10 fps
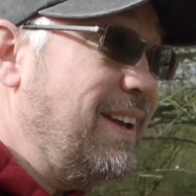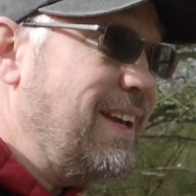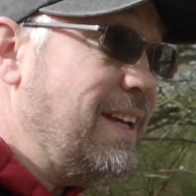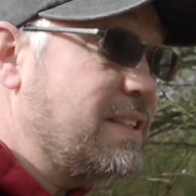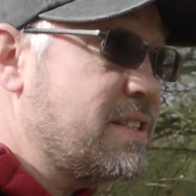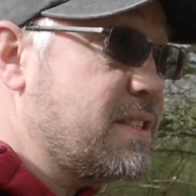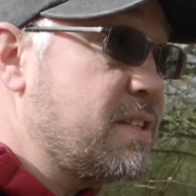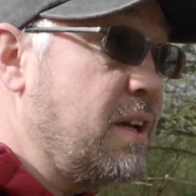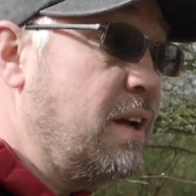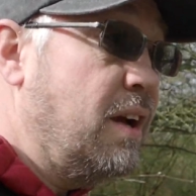
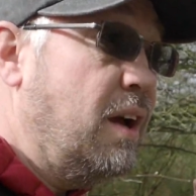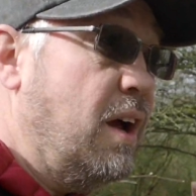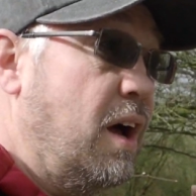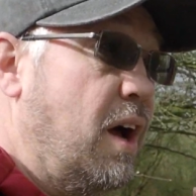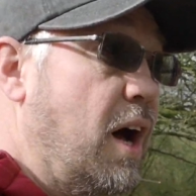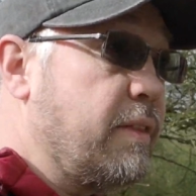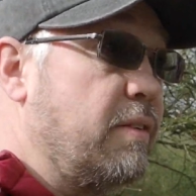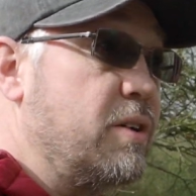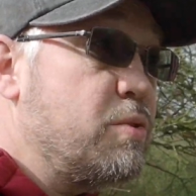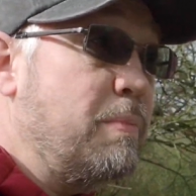it's a
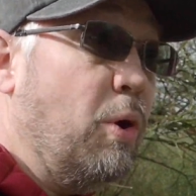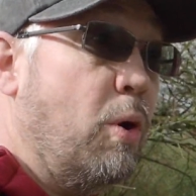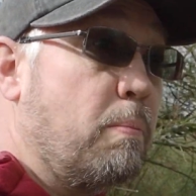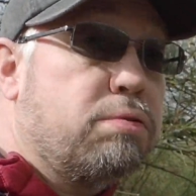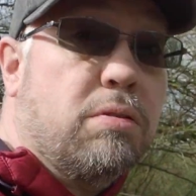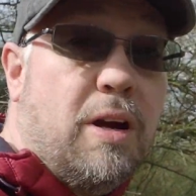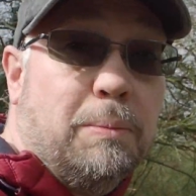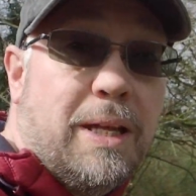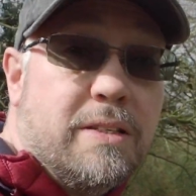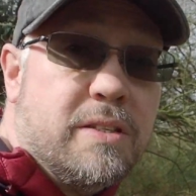300mm
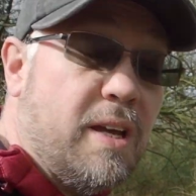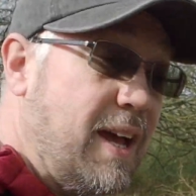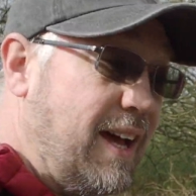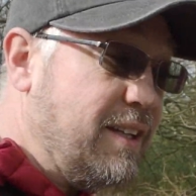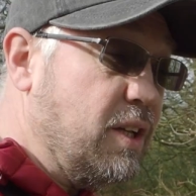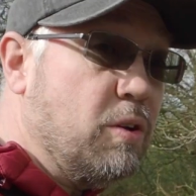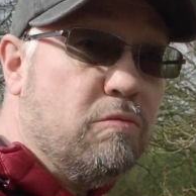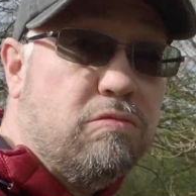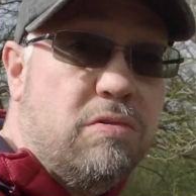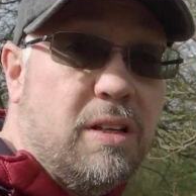prime lens, and you
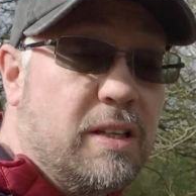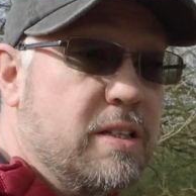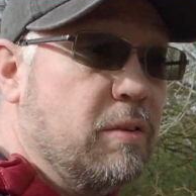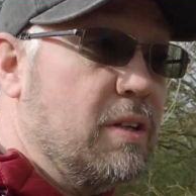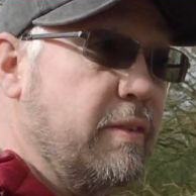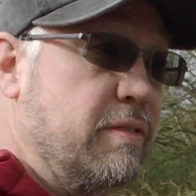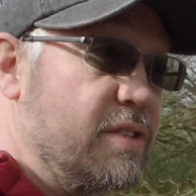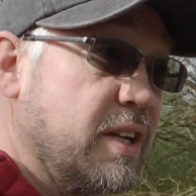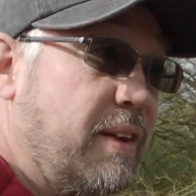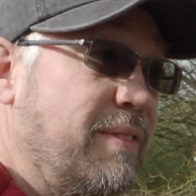can really tell the
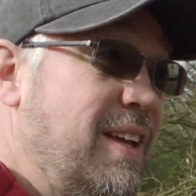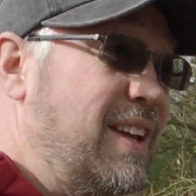difference in it.